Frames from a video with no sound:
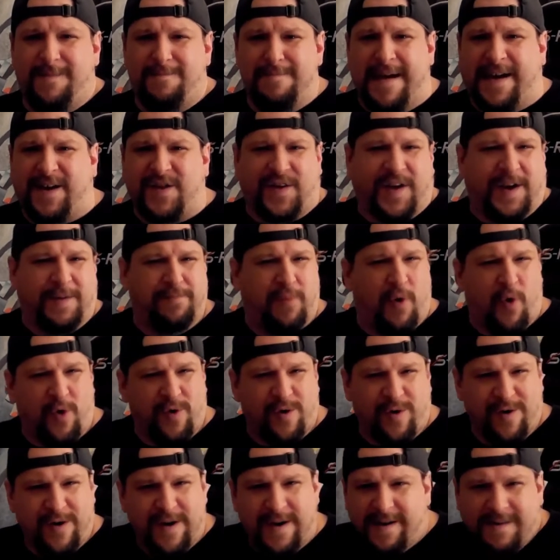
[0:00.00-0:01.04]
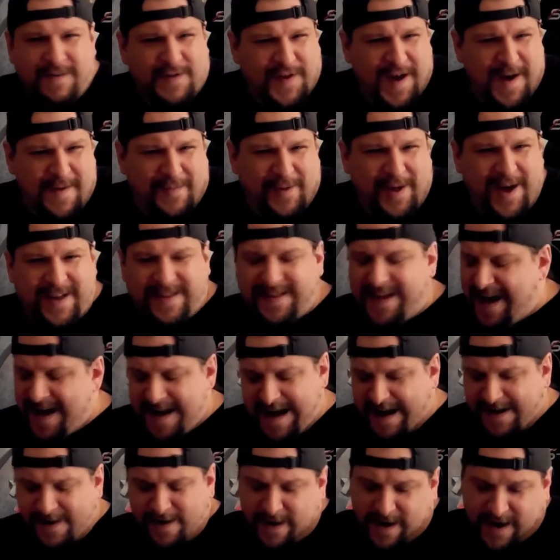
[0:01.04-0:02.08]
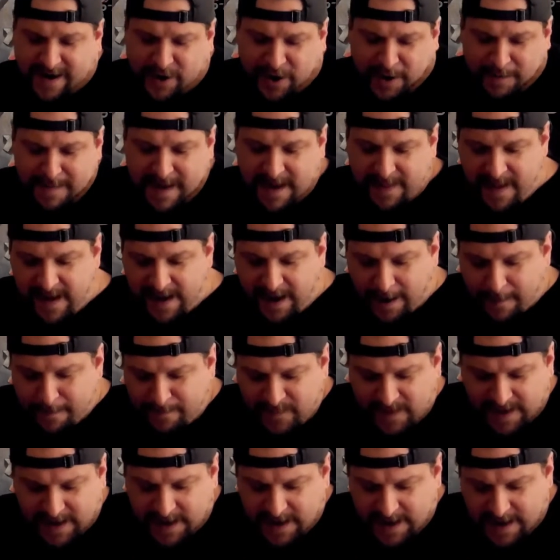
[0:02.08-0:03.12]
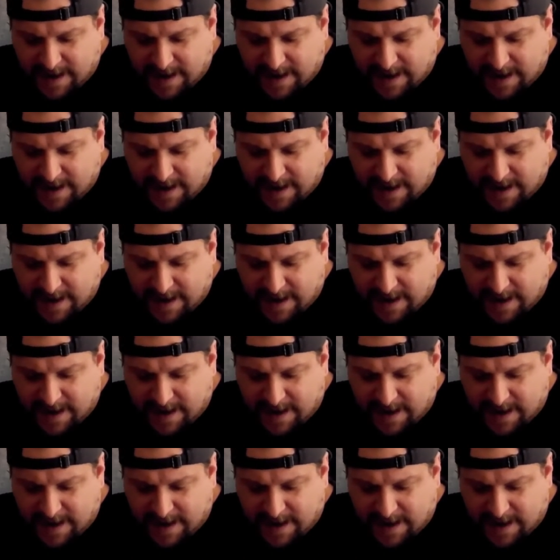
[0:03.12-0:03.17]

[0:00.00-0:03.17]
Mexican border, something like that. I don't know, I could have made that up.